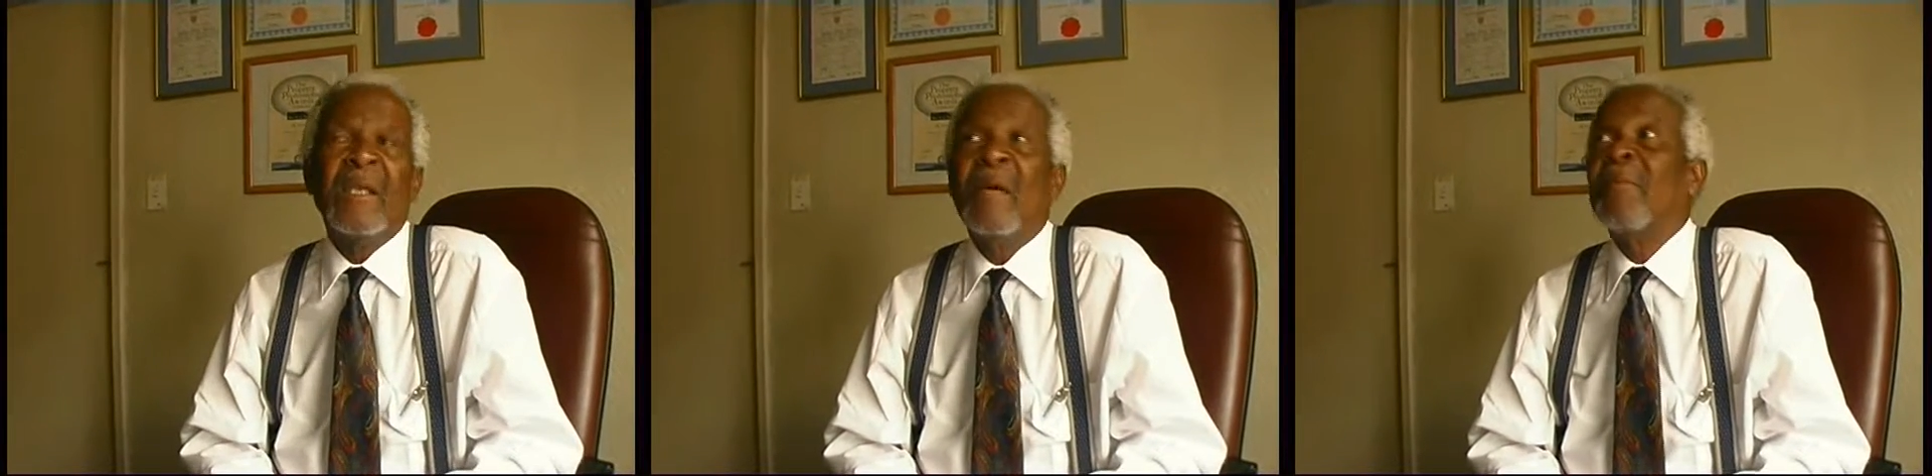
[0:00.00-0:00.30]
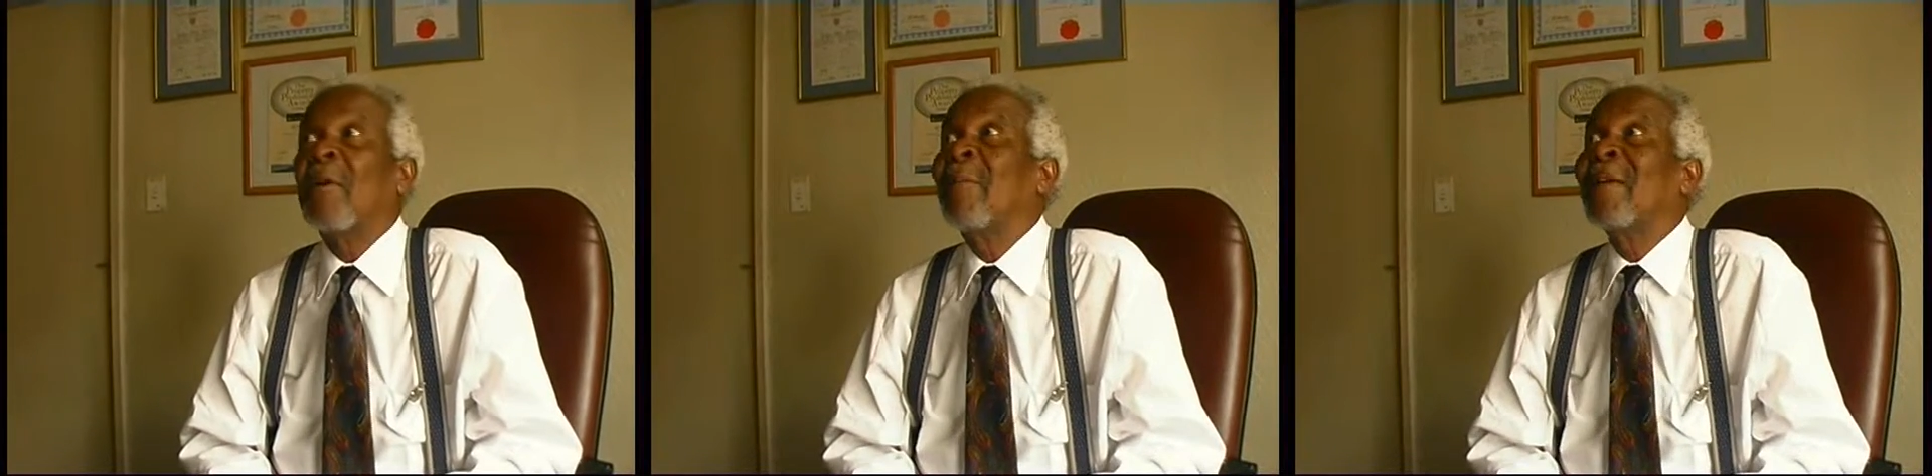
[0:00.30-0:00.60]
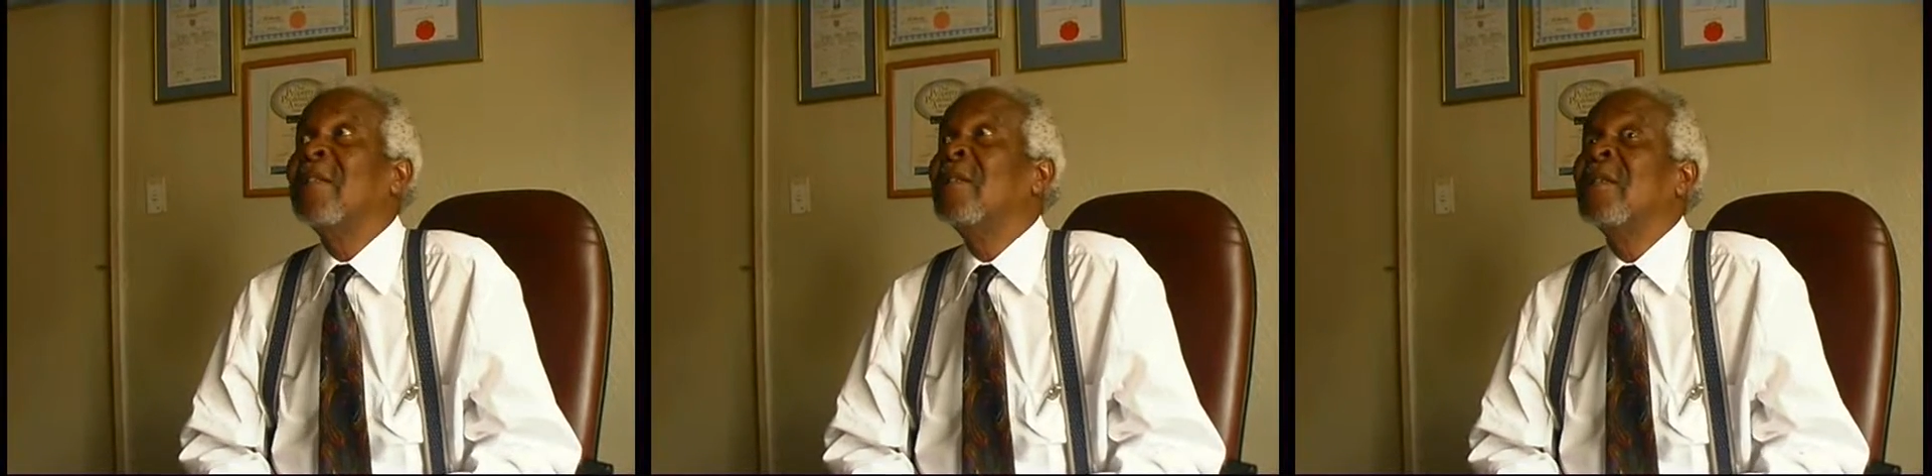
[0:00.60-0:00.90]

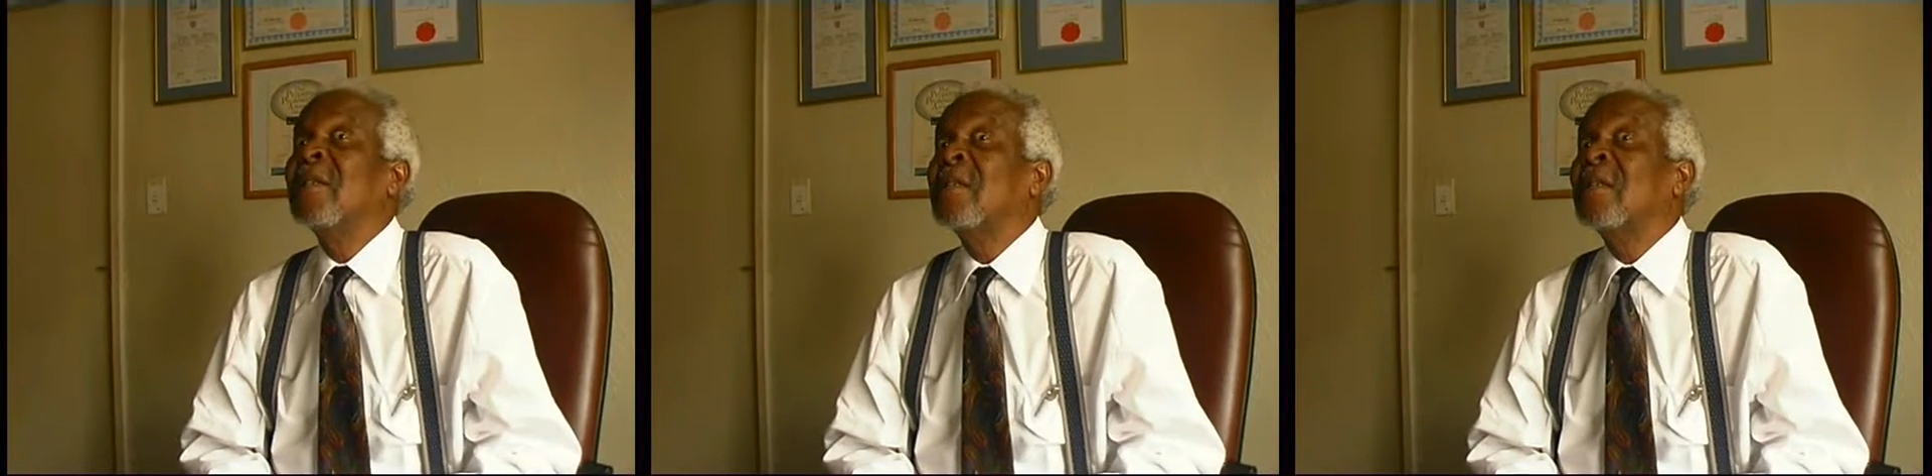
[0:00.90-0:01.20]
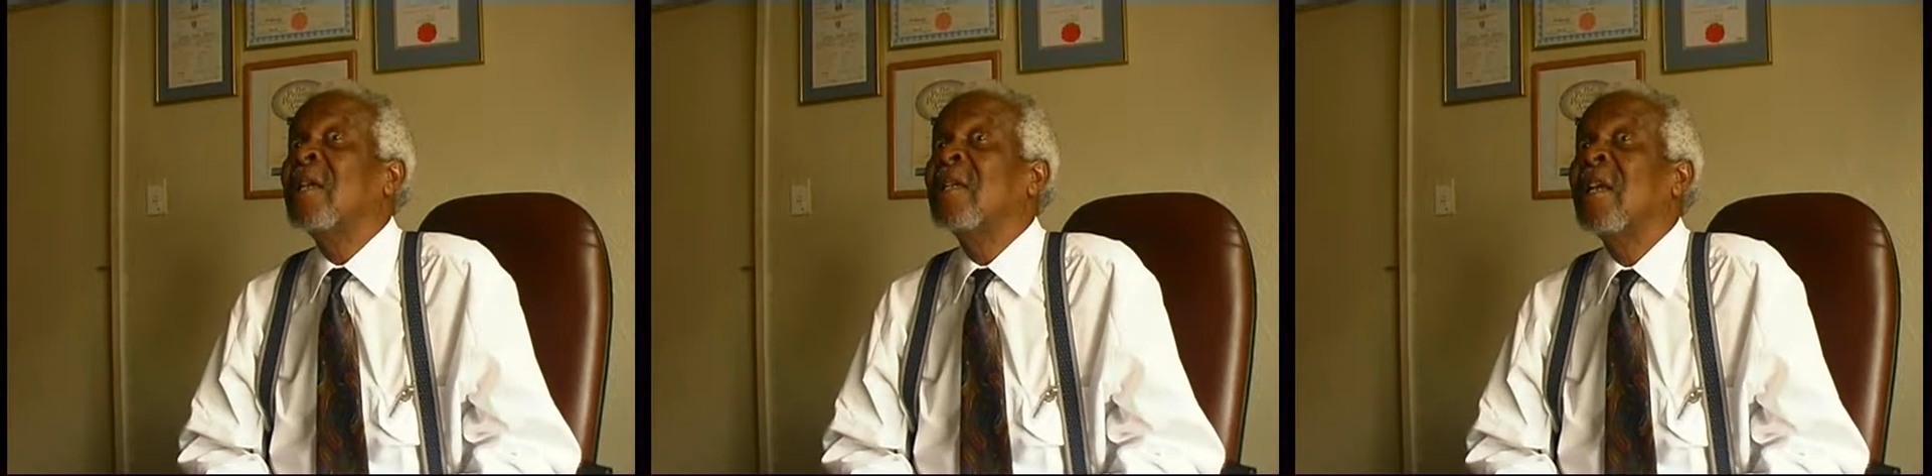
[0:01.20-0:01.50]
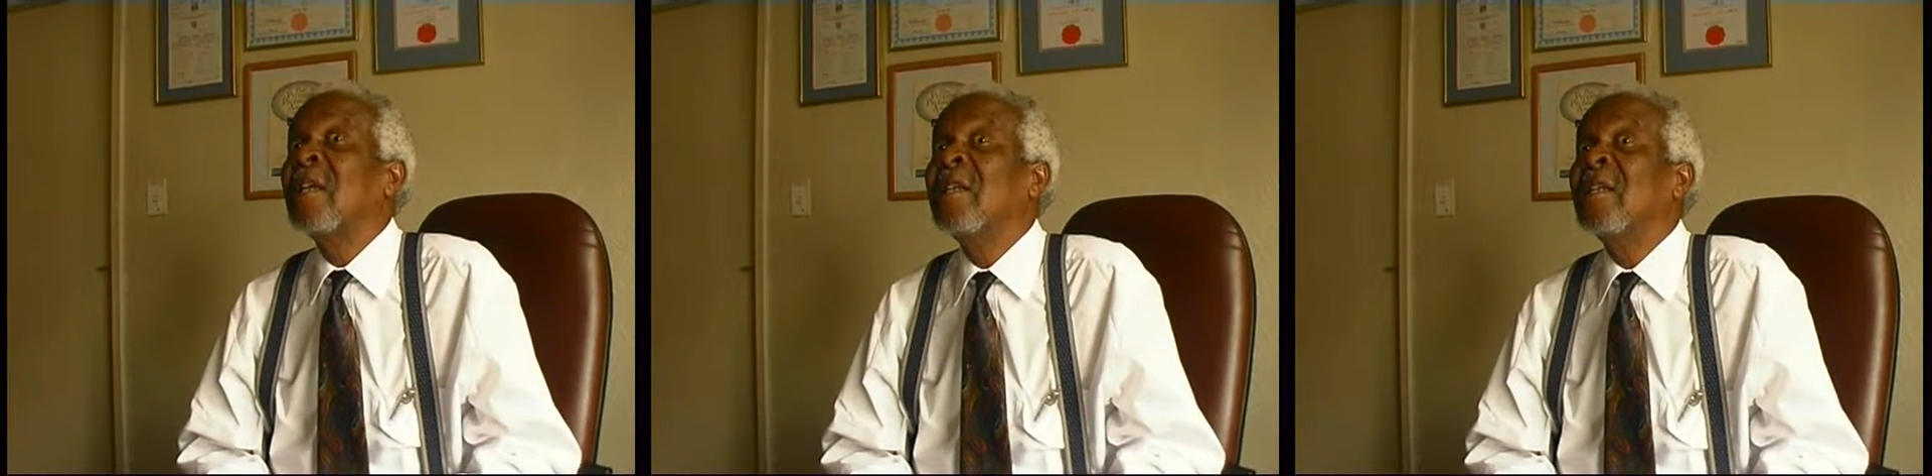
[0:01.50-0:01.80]
property in the
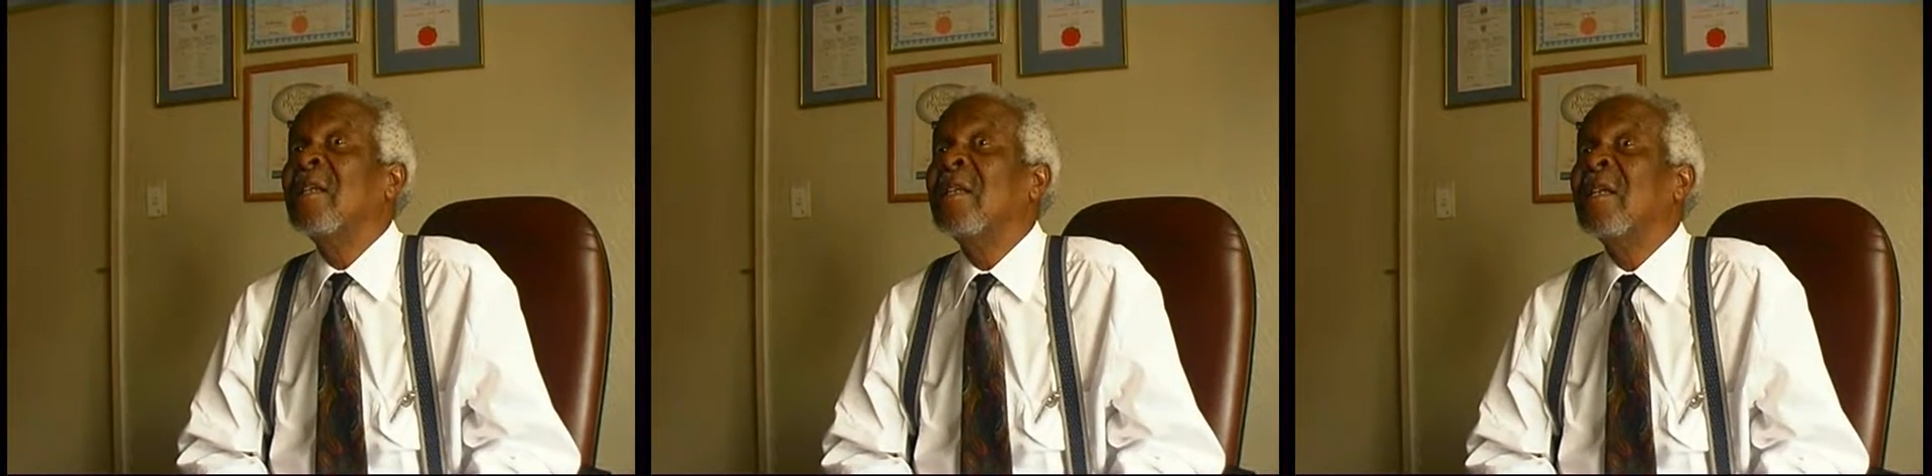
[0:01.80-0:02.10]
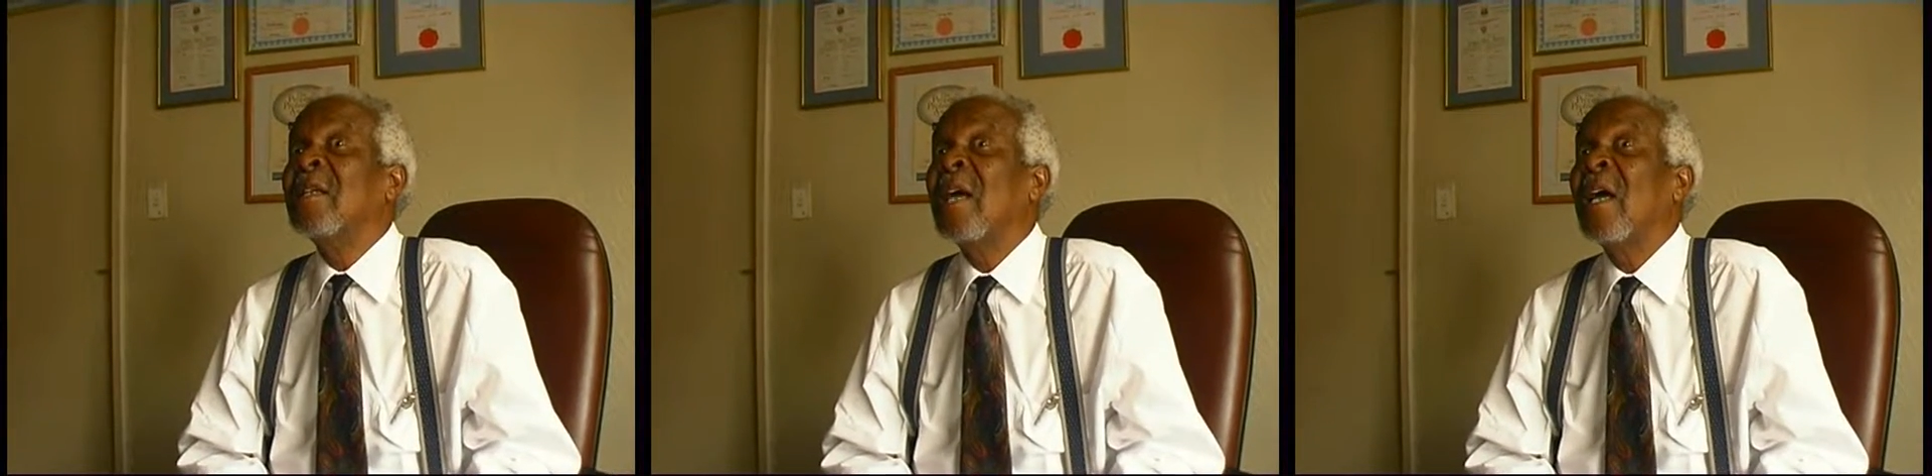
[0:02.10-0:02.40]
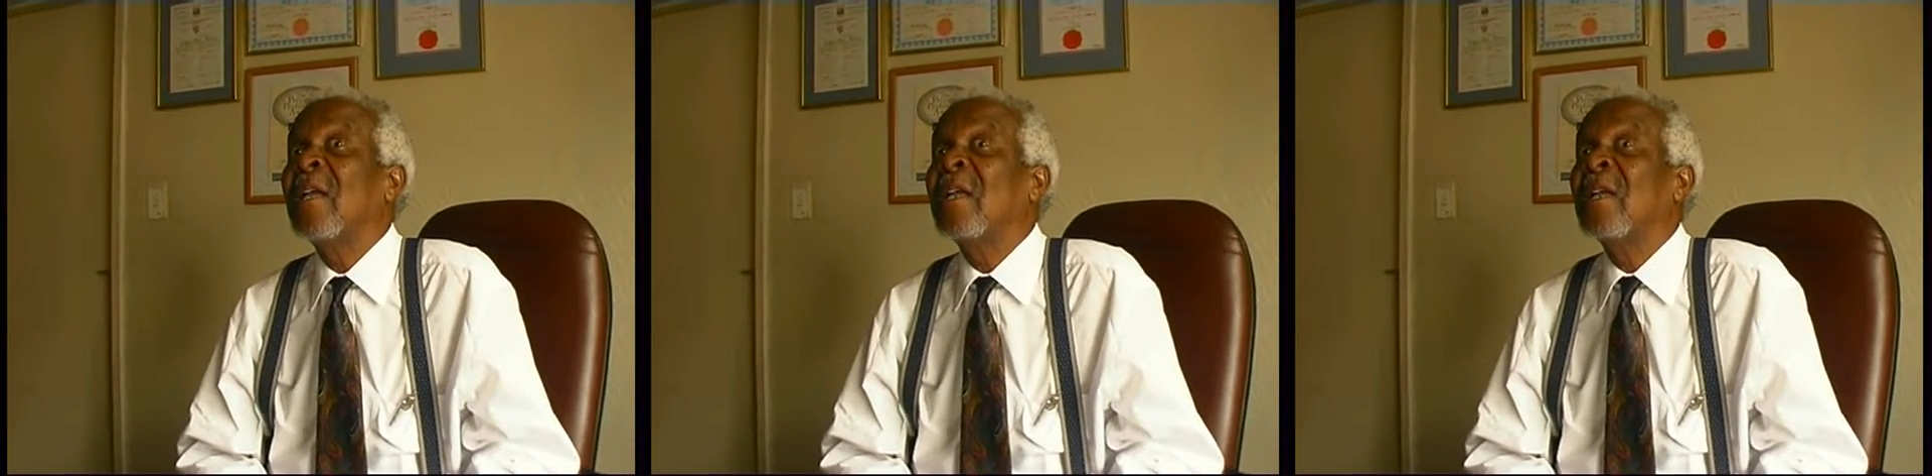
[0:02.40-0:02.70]
in the uh,
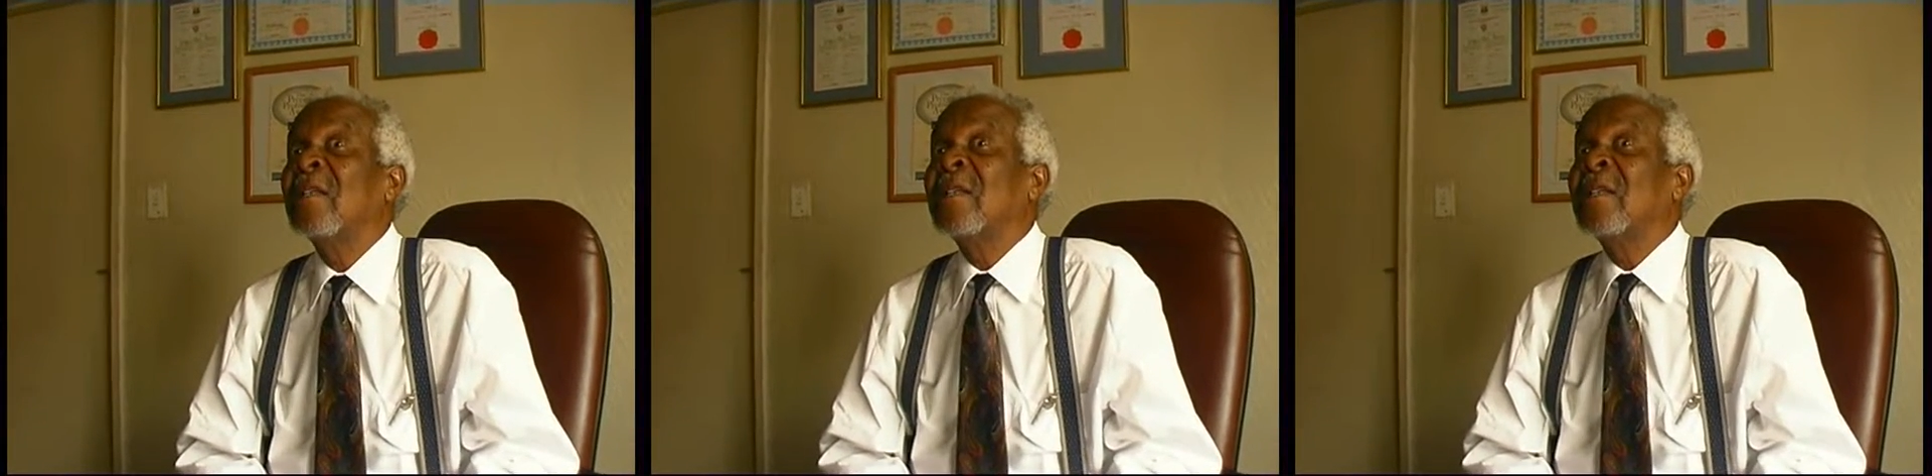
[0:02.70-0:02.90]
uh,